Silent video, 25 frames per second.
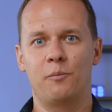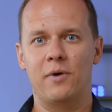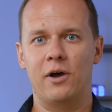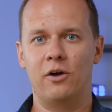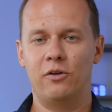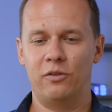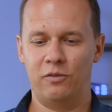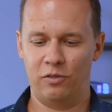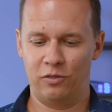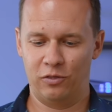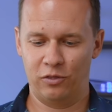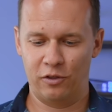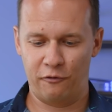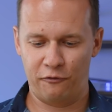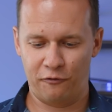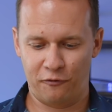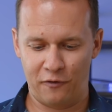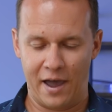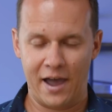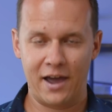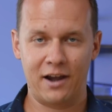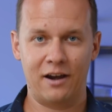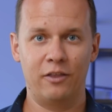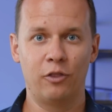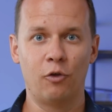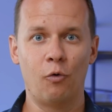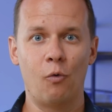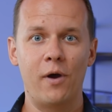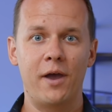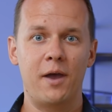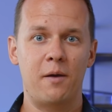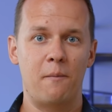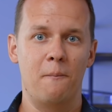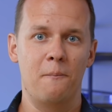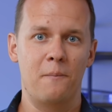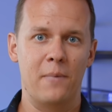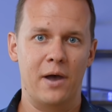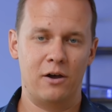about the fan and the way
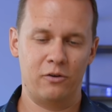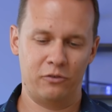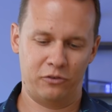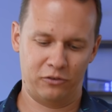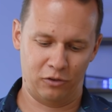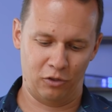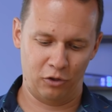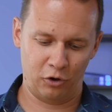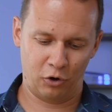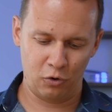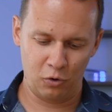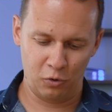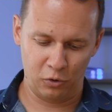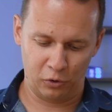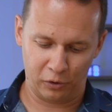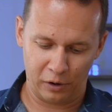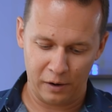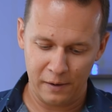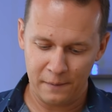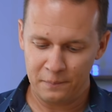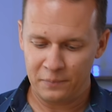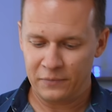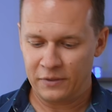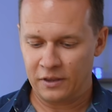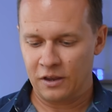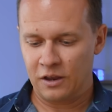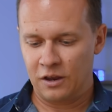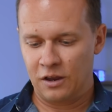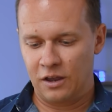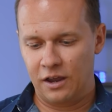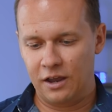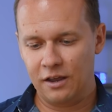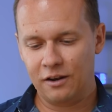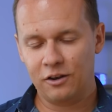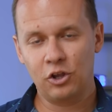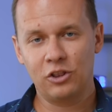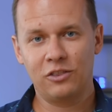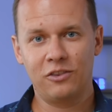it mounts to the cooler.
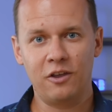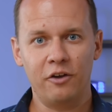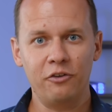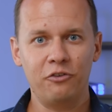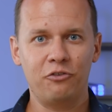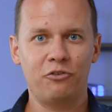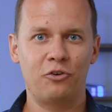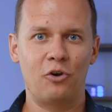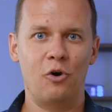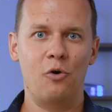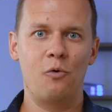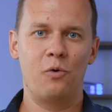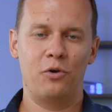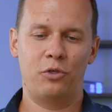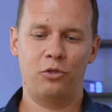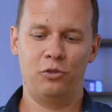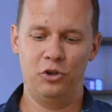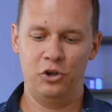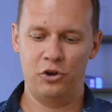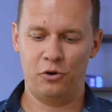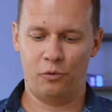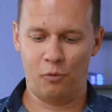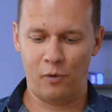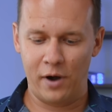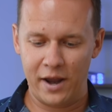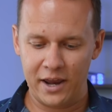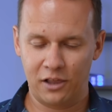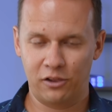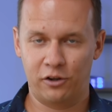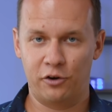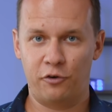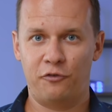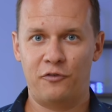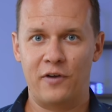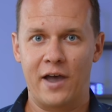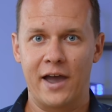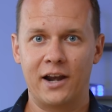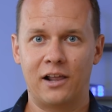It does so with your
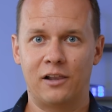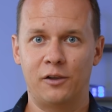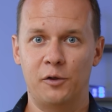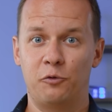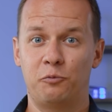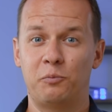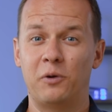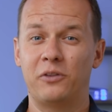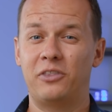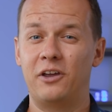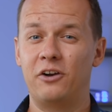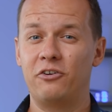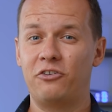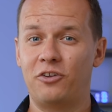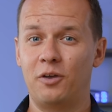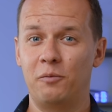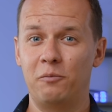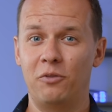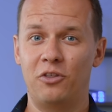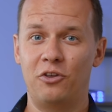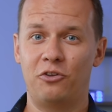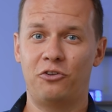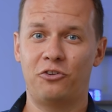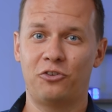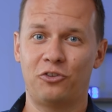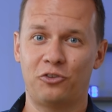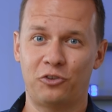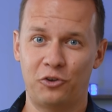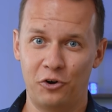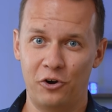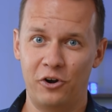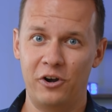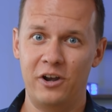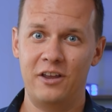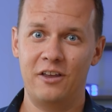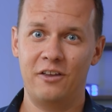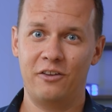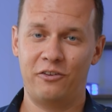regular fan clips, but they're some of the
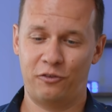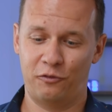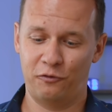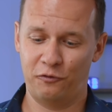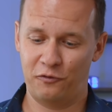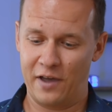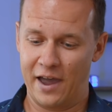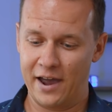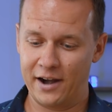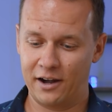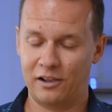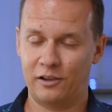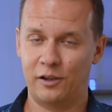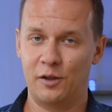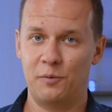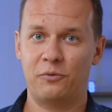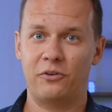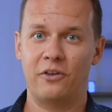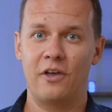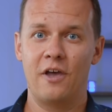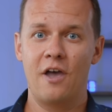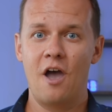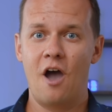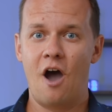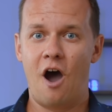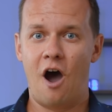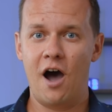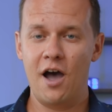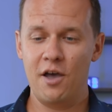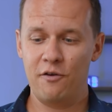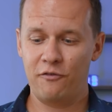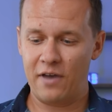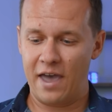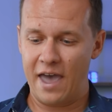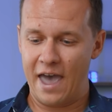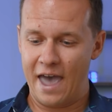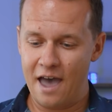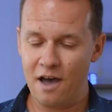sturdiest fan clips
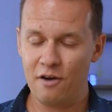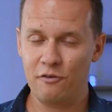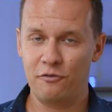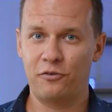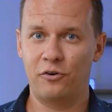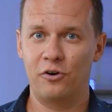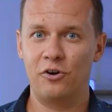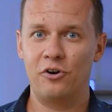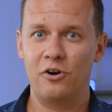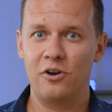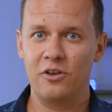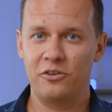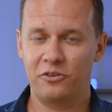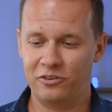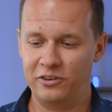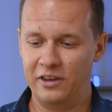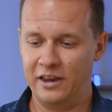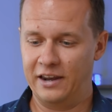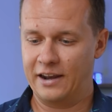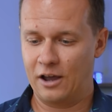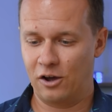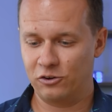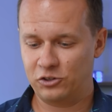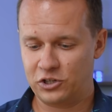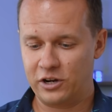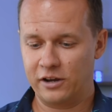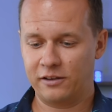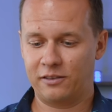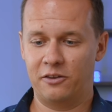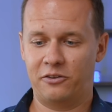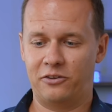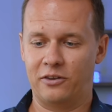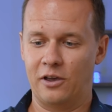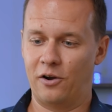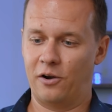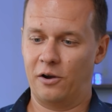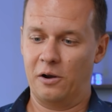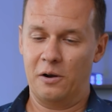I've ever seen. Now check
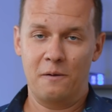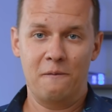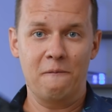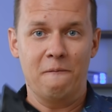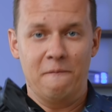this out.